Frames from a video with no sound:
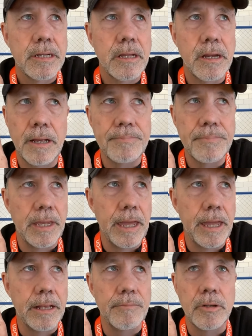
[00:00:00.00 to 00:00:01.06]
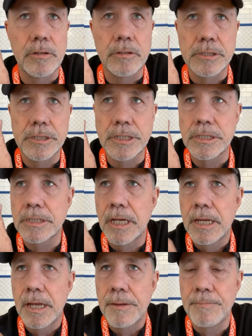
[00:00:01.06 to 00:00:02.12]
cut up the animals.
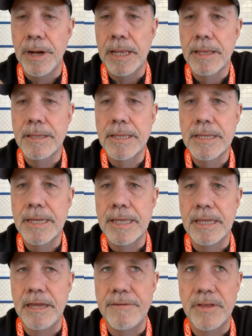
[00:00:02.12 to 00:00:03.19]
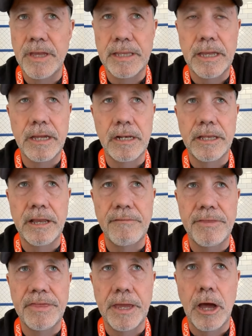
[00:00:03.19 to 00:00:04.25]
But in the evening, they clean
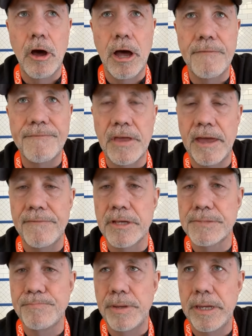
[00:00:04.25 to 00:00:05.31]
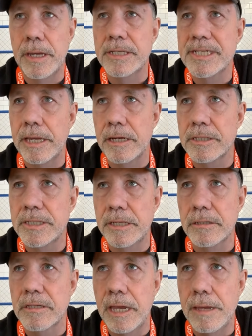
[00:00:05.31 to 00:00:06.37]
everything off. They have this big stainless
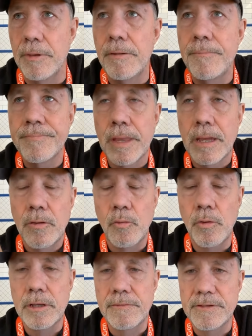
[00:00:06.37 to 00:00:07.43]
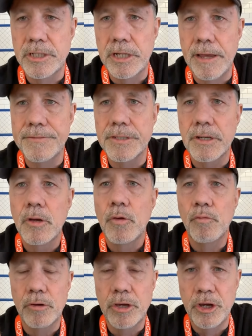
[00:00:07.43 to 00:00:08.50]
steel table. One of the chefs
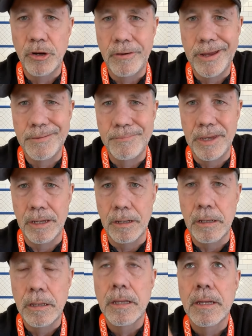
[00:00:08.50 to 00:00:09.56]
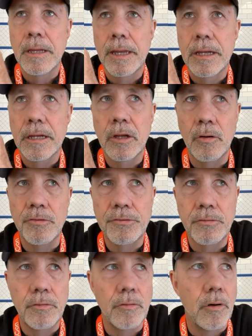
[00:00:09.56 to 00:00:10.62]
will curate a meal, go
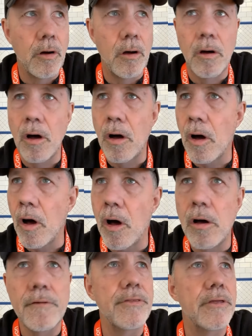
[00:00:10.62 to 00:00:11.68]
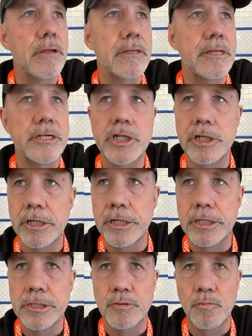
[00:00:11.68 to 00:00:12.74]
through all of the
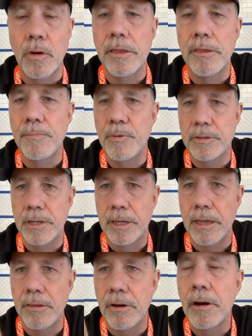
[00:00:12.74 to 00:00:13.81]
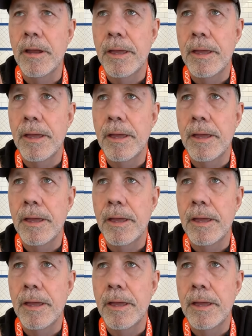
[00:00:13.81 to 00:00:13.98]
dishes and why they're put together.